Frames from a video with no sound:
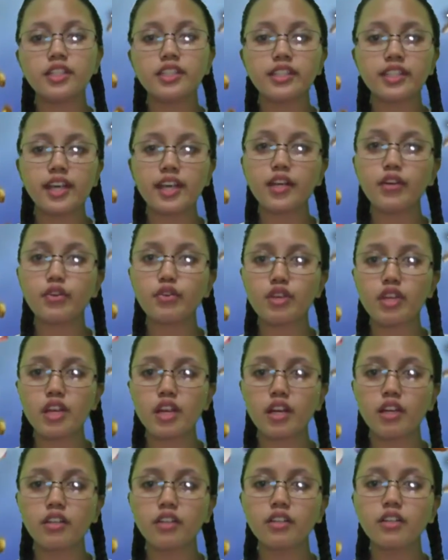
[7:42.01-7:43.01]

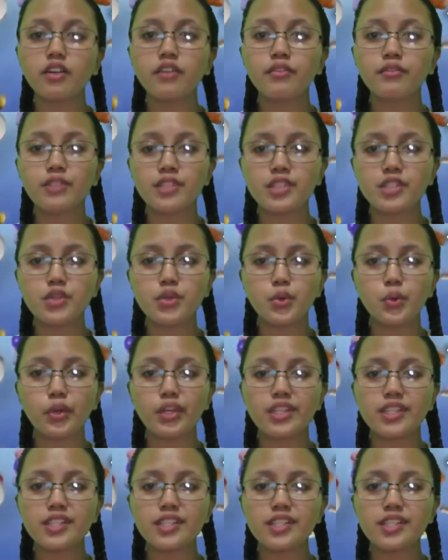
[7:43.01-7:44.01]
diarrhea,
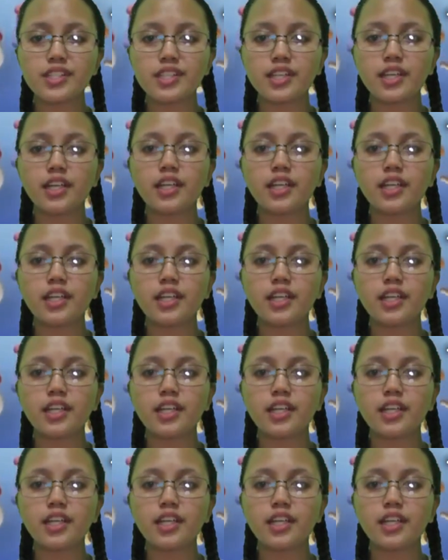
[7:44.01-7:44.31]
flatulence,